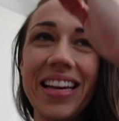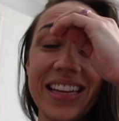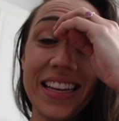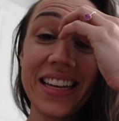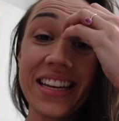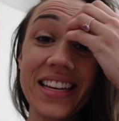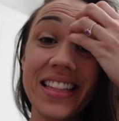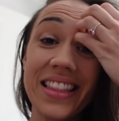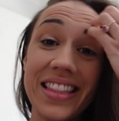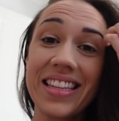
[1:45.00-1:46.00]
snatched
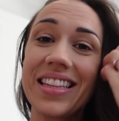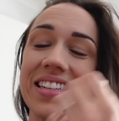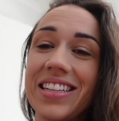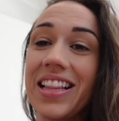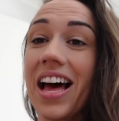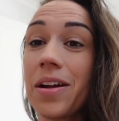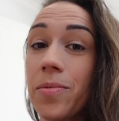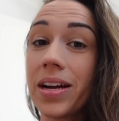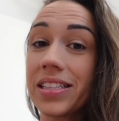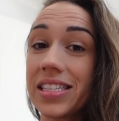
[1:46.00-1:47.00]
your wig. There's a lot of
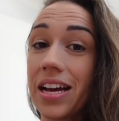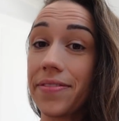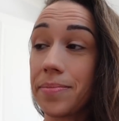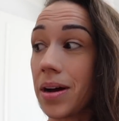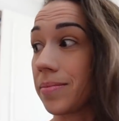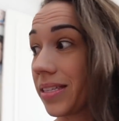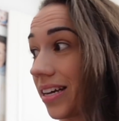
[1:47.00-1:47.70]
weird stuff in mommy's